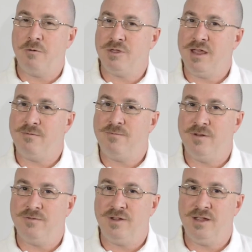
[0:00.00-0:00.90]
with
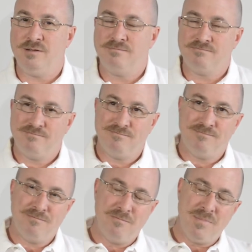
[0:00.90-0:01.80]
850,
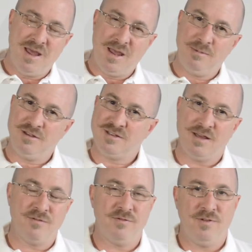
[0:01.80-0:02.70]
maybe
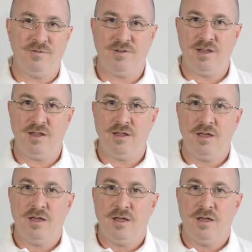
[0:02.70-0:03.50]
750